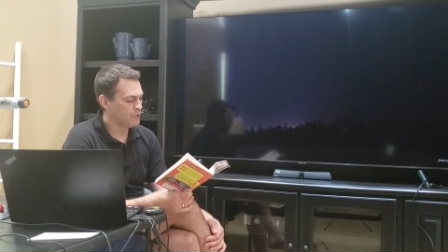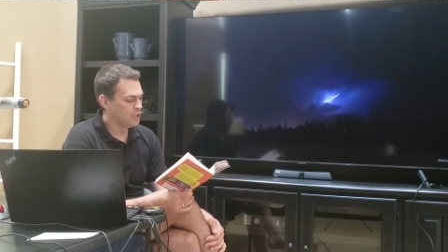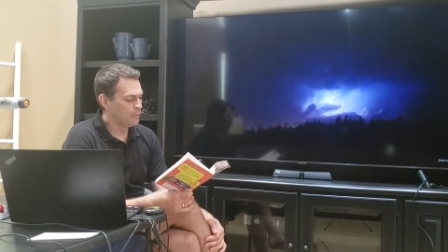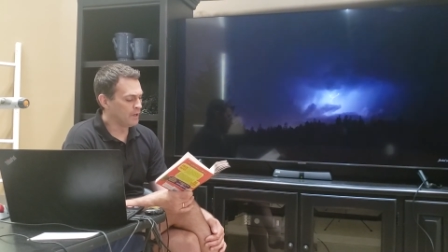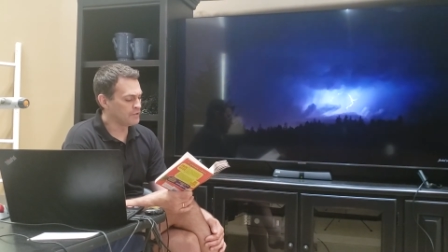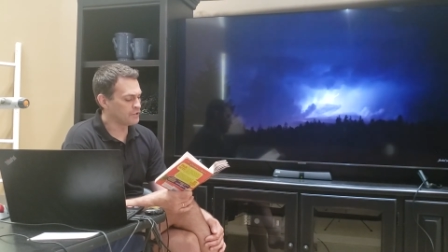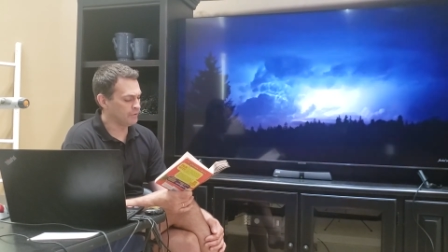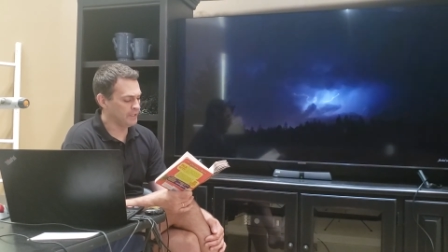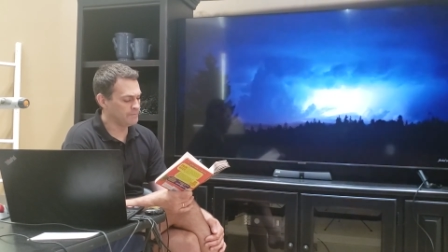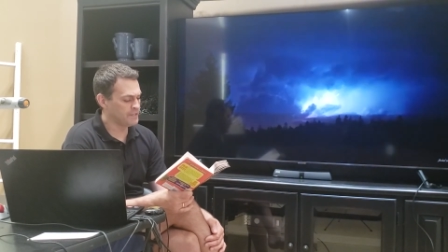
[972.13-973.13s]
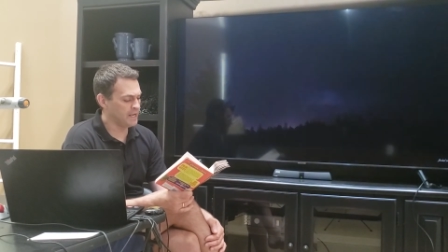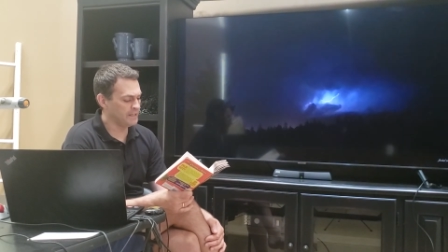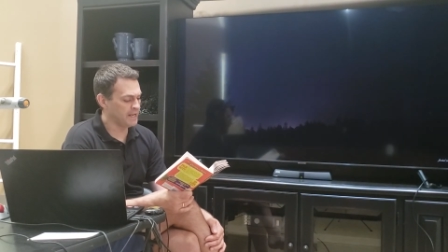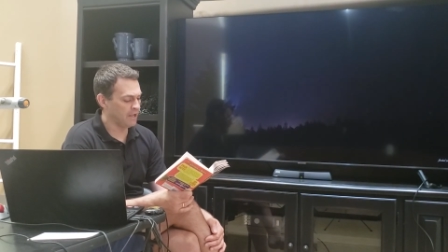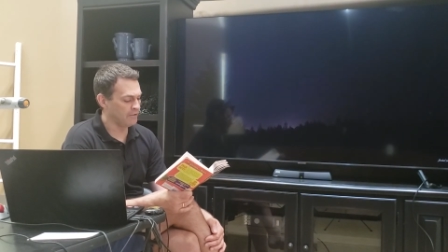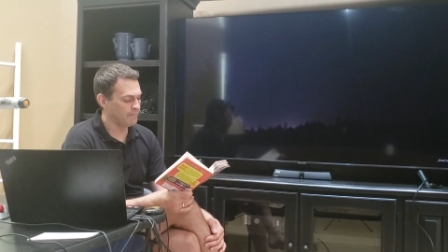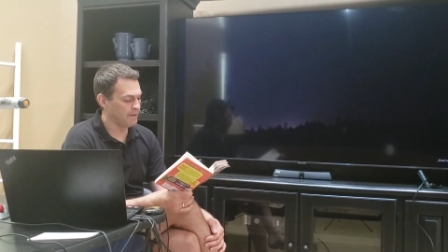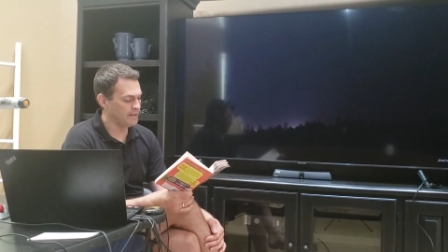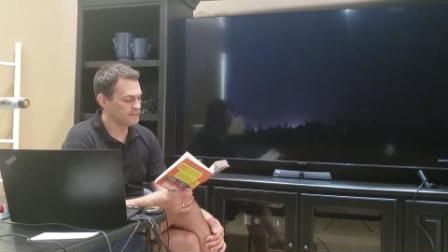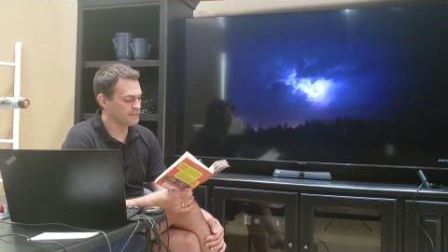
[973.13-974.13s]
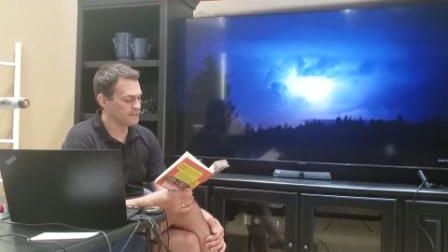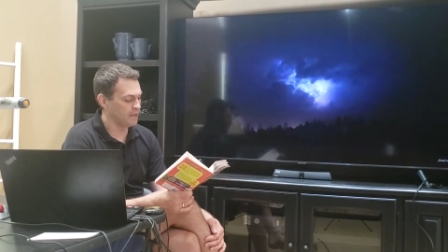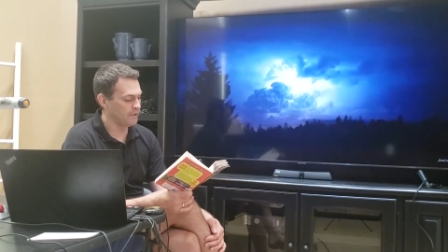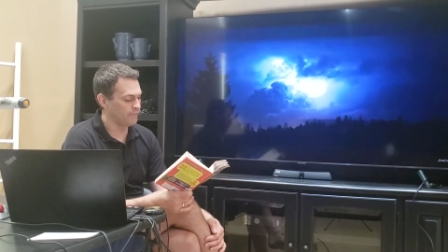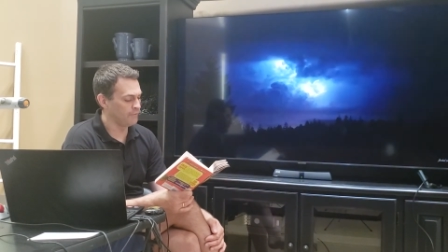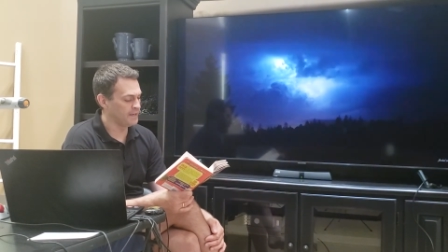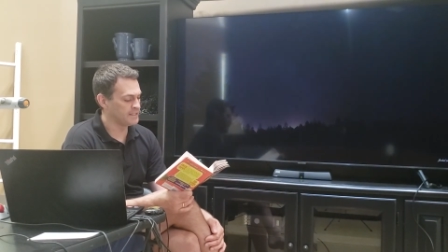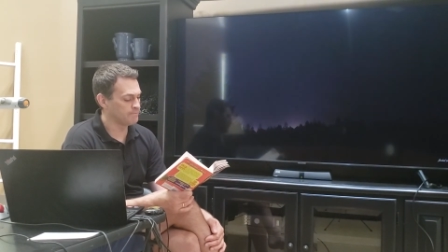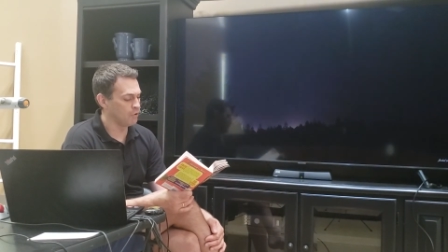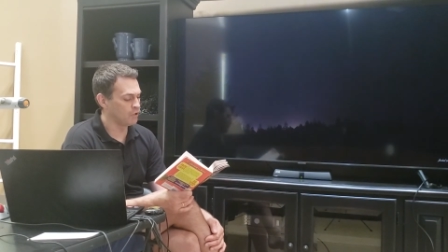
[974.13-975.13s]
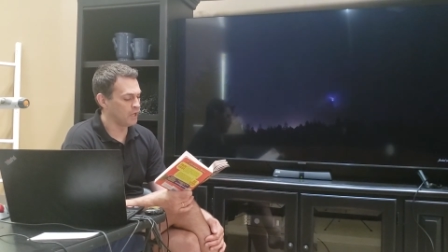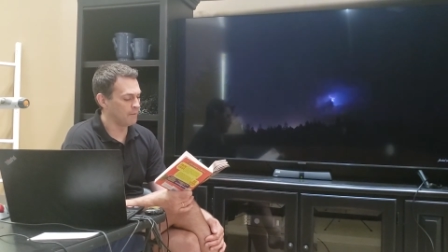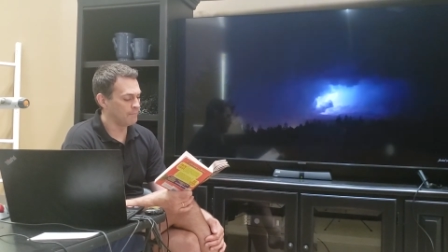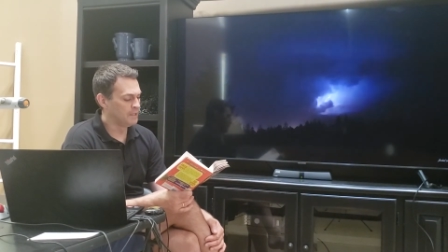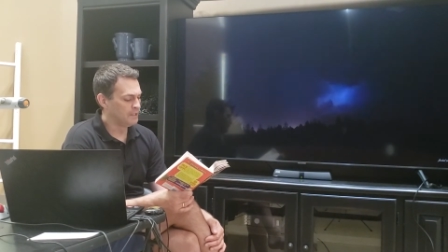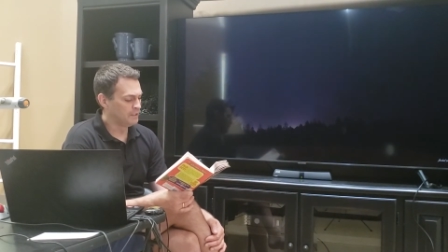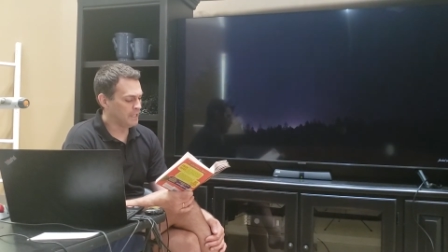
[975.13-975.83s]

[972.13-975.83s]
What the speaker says: When our screams died down, the menace's other face spoke up.